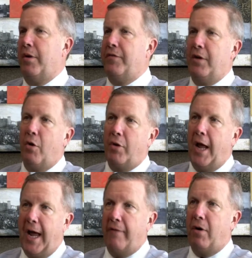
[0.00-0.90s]
and if you don't
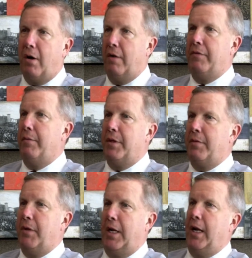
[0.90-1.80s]
have all of them at
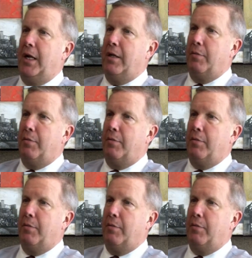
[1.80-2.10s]
the beginning of